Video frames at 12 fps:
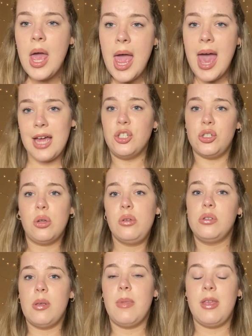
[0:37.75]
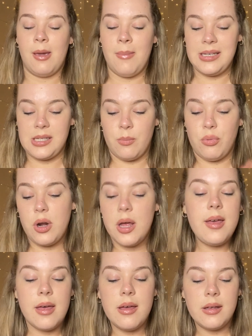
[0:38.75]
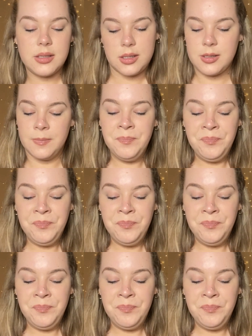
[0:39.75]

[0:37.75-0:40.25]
and show you some of the amazing products